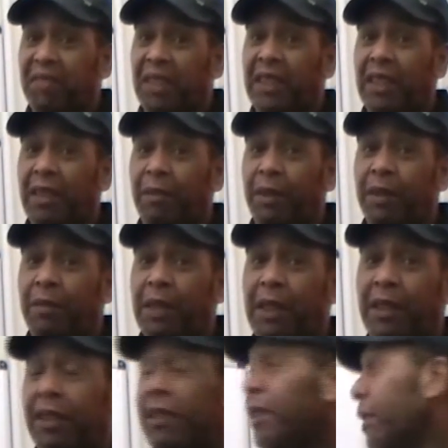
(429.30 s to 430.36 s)
That's how we do
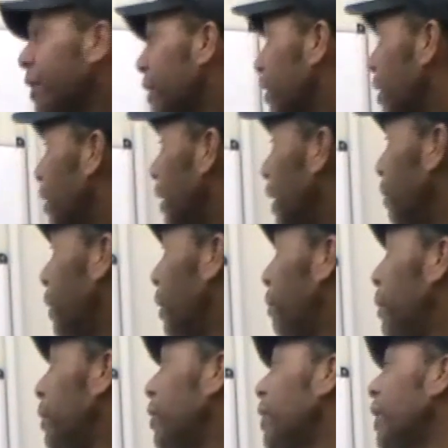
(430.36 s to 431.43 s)
our digits. So if you
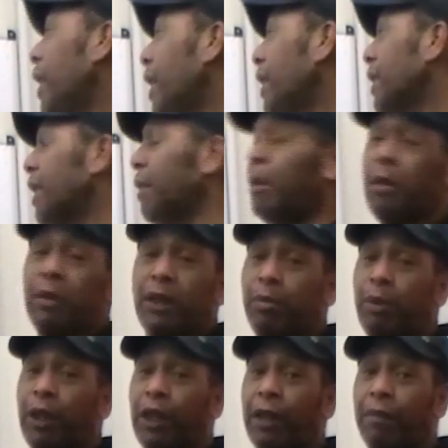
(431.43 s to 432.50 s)
would just give up
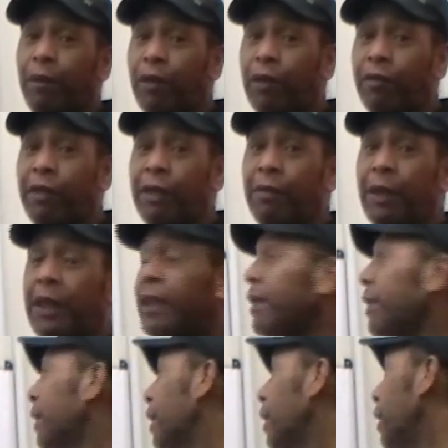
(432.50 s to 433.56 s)
smoking for 3
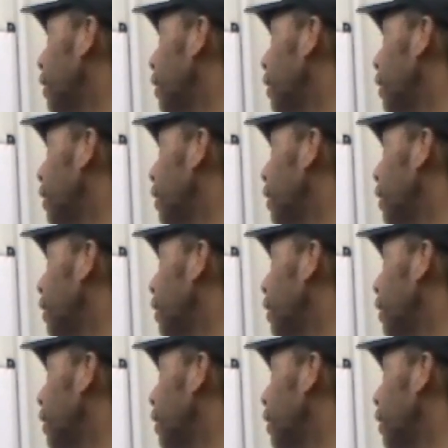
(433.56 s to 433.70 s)
weeks,